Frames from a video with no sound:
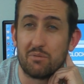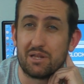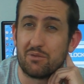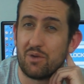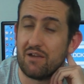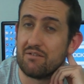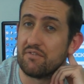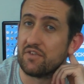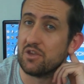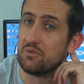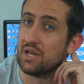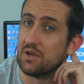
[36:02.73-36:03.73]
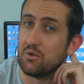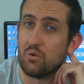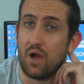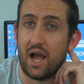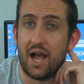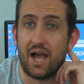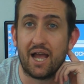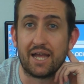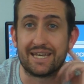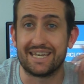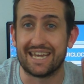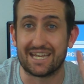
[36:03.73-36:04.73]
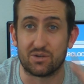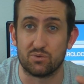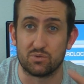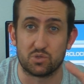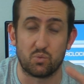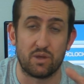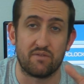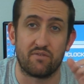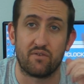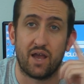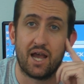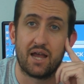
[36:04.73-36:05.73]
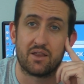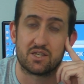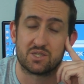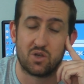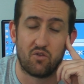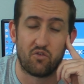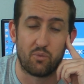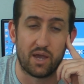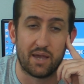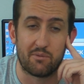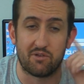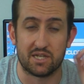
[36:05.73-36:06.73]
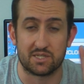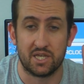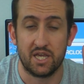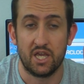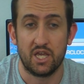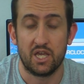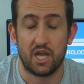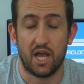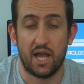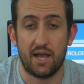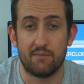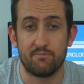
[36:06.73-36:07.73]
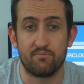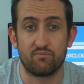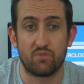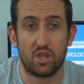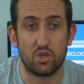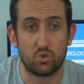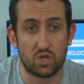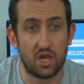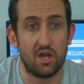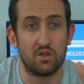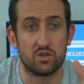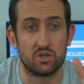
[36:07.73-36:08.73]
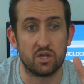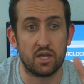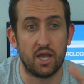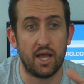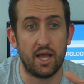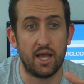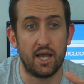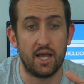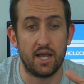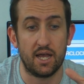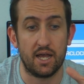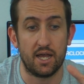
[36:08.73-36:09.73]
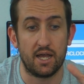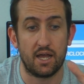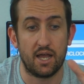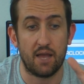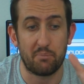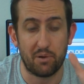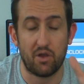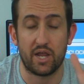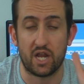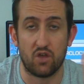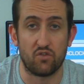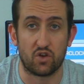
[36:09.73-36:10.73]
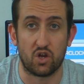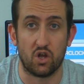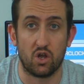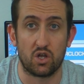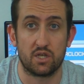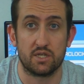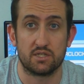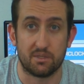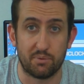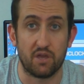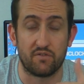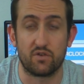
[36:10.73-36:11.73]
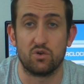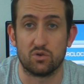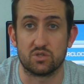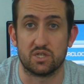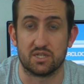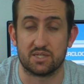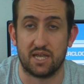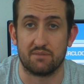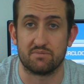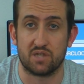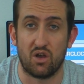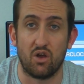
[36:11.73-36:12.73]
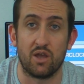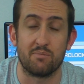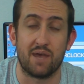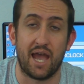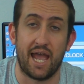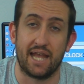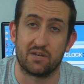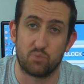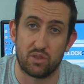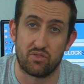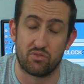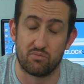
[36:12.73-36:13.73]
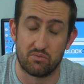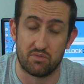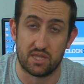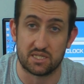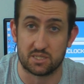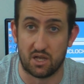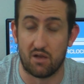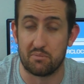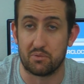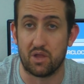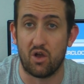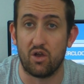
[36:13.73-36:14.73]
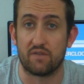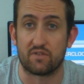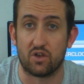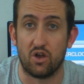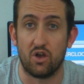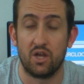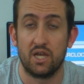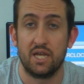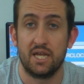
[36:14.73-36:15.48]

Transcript: I mean, there were a few little uh, niggles with uh, the software, whereas um, you can't uh, apply an overclock to both cores at the same time and with this sample that I've got